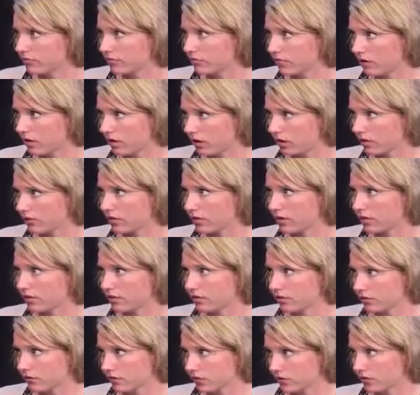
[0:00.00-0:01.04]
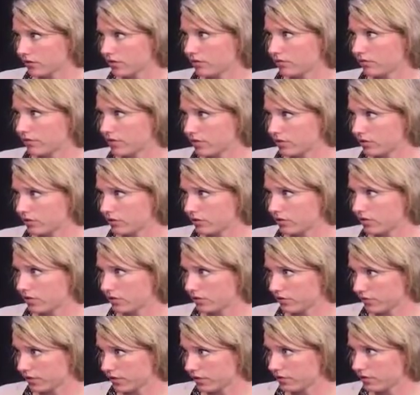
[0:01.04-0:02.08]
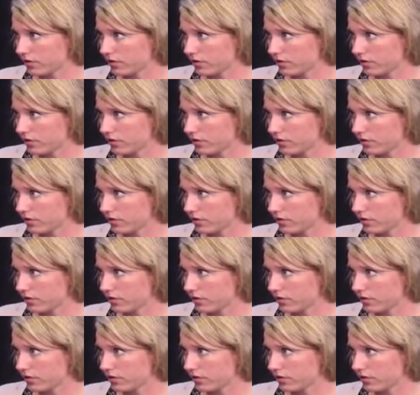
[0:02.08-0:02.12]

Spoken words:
All of our nurses are registered nurses.